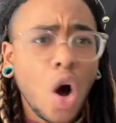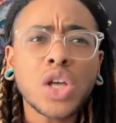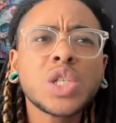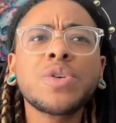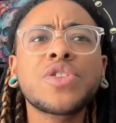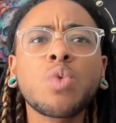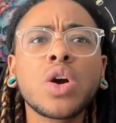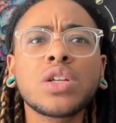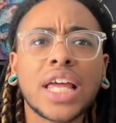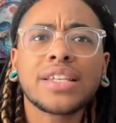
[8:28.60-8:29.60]
Also, with the
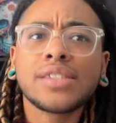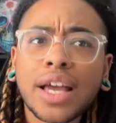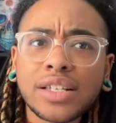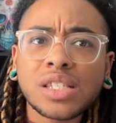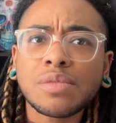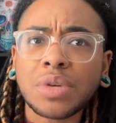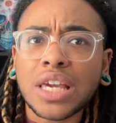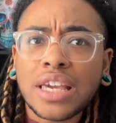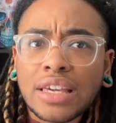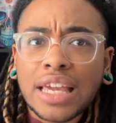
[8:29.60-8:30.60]
word like sex
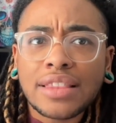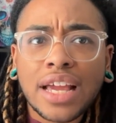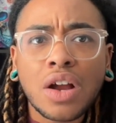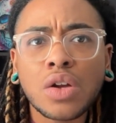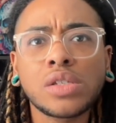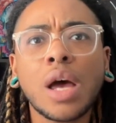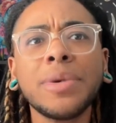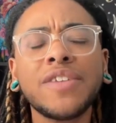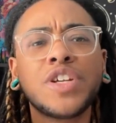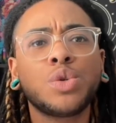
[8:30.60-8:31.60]
being in there,
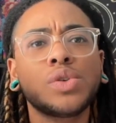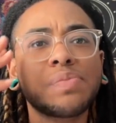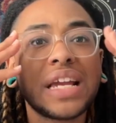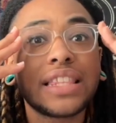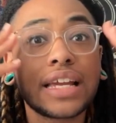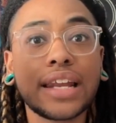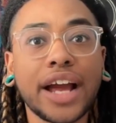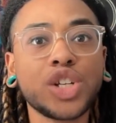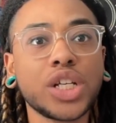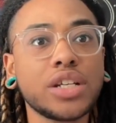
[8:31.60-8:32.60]
some individuals made the
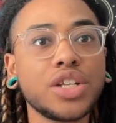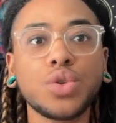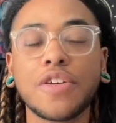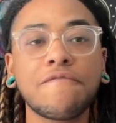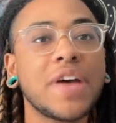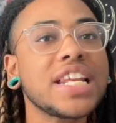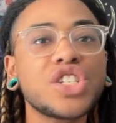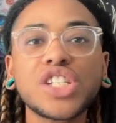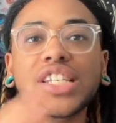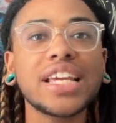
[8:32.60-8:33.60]
connection to the
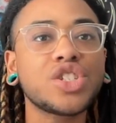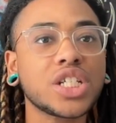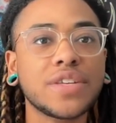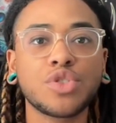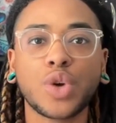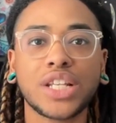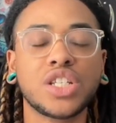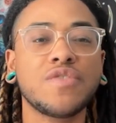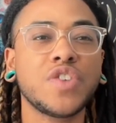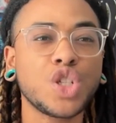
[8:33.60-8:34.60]
fetishization of trans
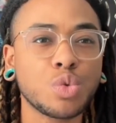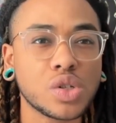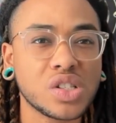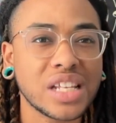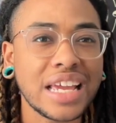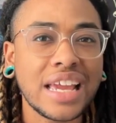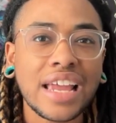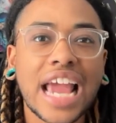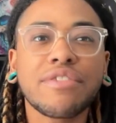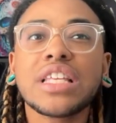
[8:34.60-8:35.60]
individuals
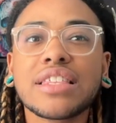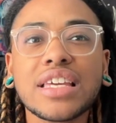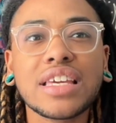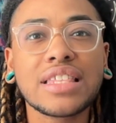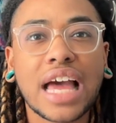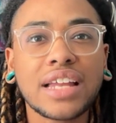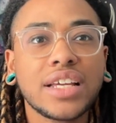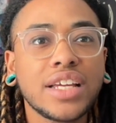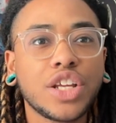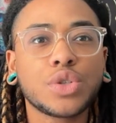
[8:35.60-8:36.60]
and really thinking that,
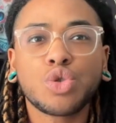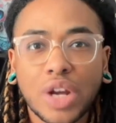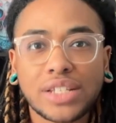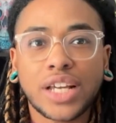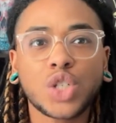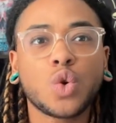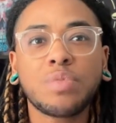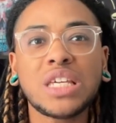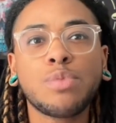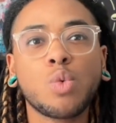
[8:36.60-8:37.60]
transsexual
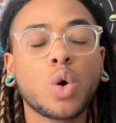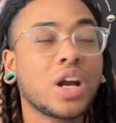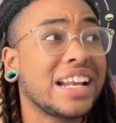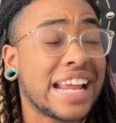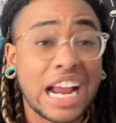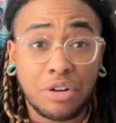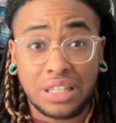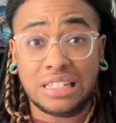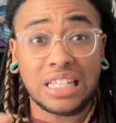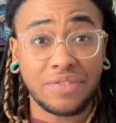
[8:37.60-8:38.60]
people were
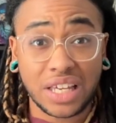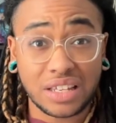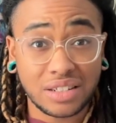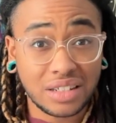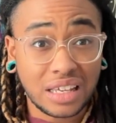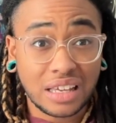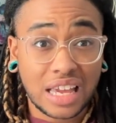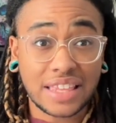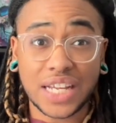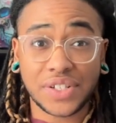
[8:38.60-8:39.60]
inherently deviant.
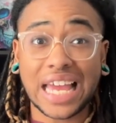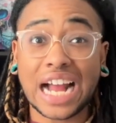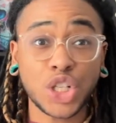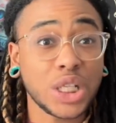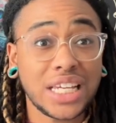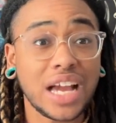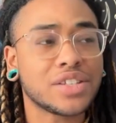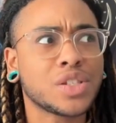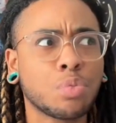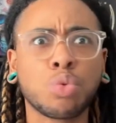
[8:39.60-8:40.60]
And there's actually
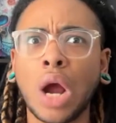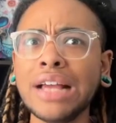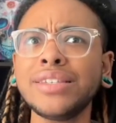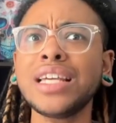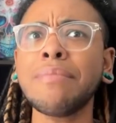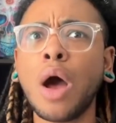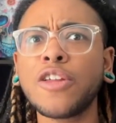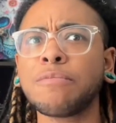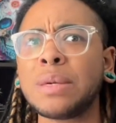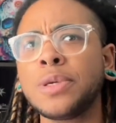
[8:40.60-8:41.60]
a surprising
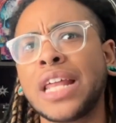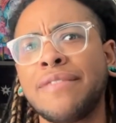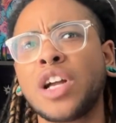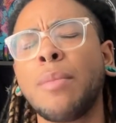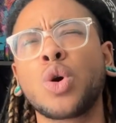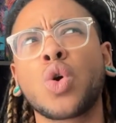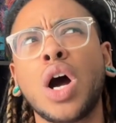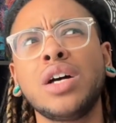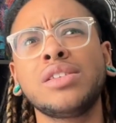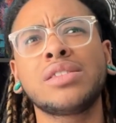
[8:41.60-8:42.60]
amount of people that I've come
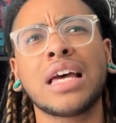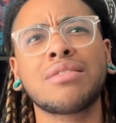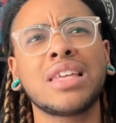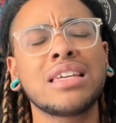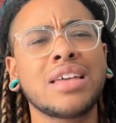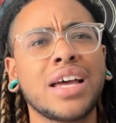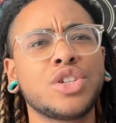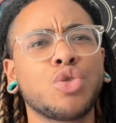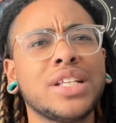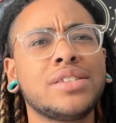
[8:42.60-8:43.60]
across that think that
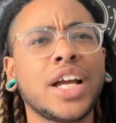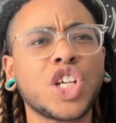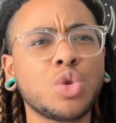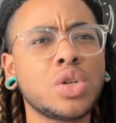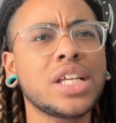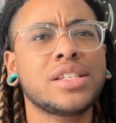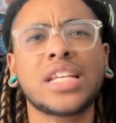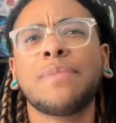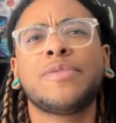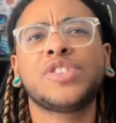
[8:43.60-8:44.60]
transsexual is a
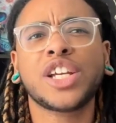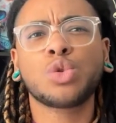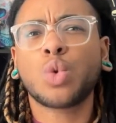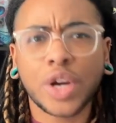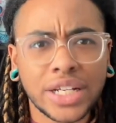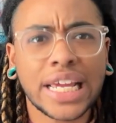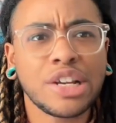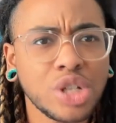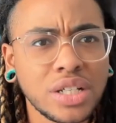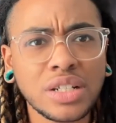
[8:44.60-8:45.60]
type of sexual
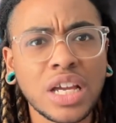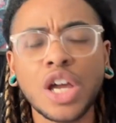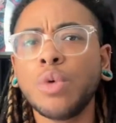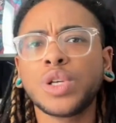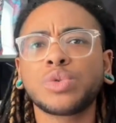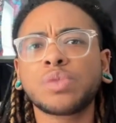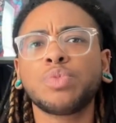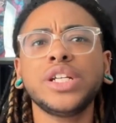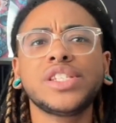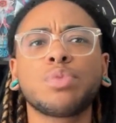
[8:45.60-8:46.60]
orientation, which was
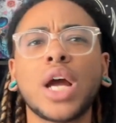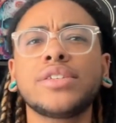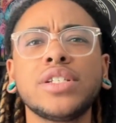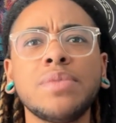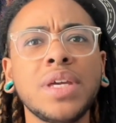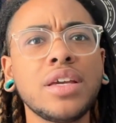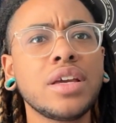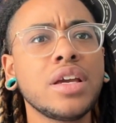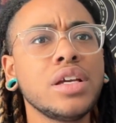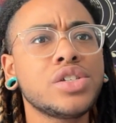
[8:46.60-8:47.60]
pretty surprising to
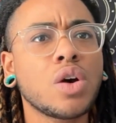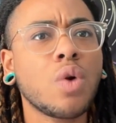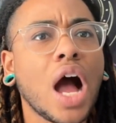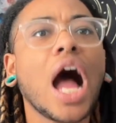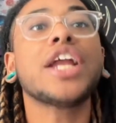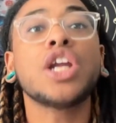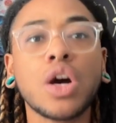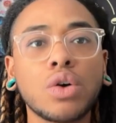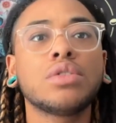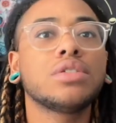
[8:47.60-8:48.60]
me. So I
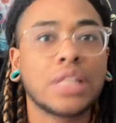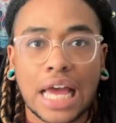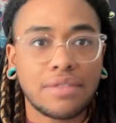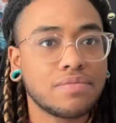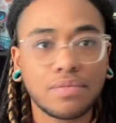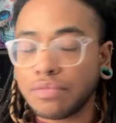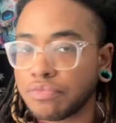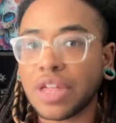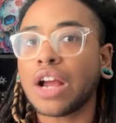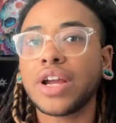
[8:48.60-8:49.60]
know that
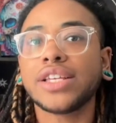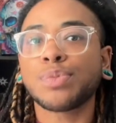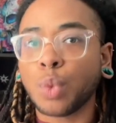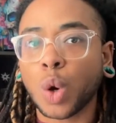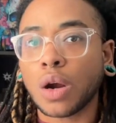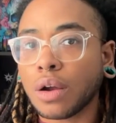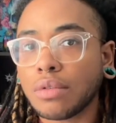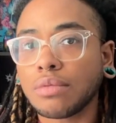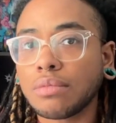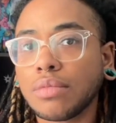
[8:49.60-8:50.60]
there is
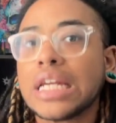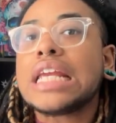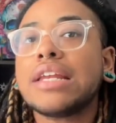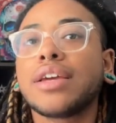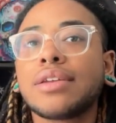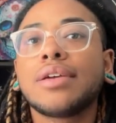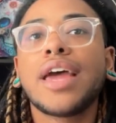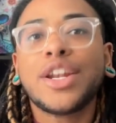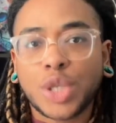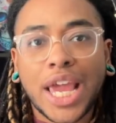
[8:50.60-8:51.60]
more needed
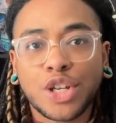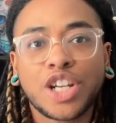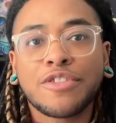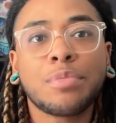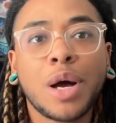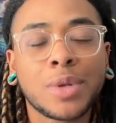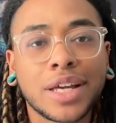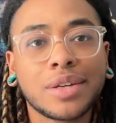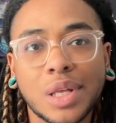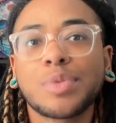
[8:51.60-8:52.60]
education of the
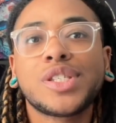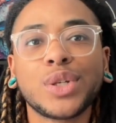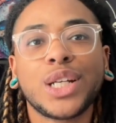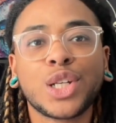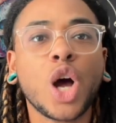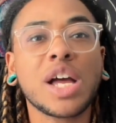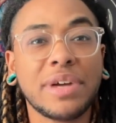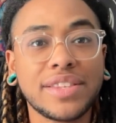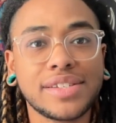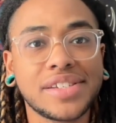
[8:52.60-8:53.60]
public. We still need to talk
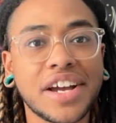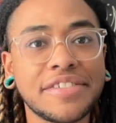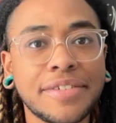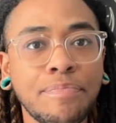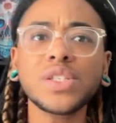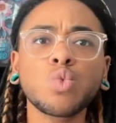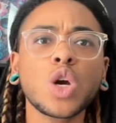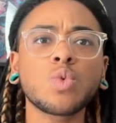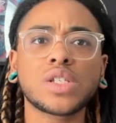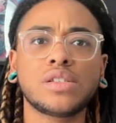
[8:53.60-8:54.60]
about this stuff. This
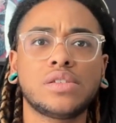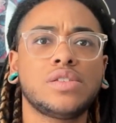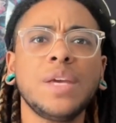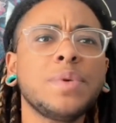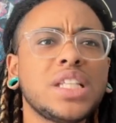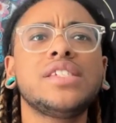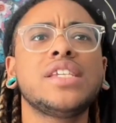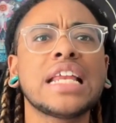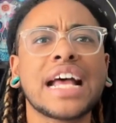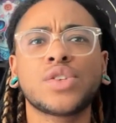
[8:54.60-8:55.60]
word was typically
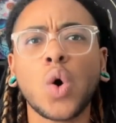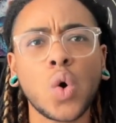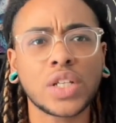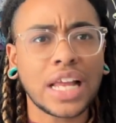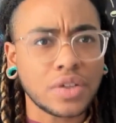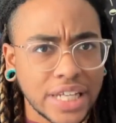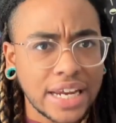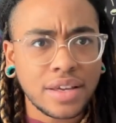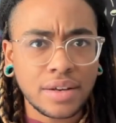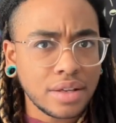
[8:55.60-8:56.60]
seen as old and
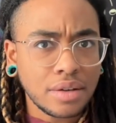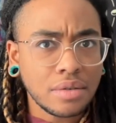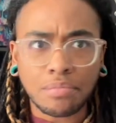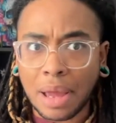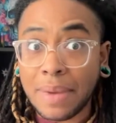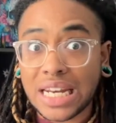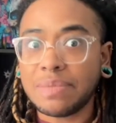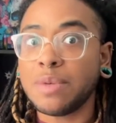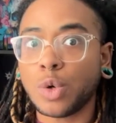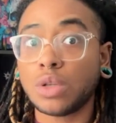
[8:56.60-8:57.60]
outdated by many
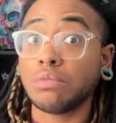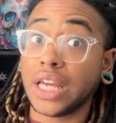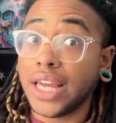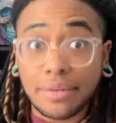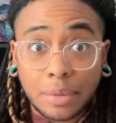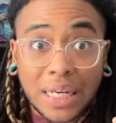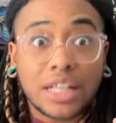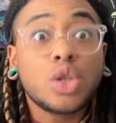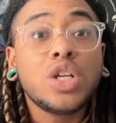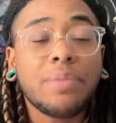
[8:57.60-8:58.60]
people,
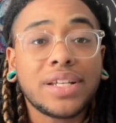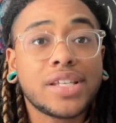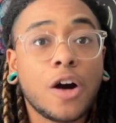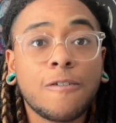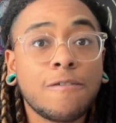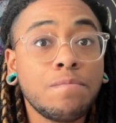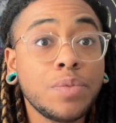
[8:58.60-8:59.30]
including myself.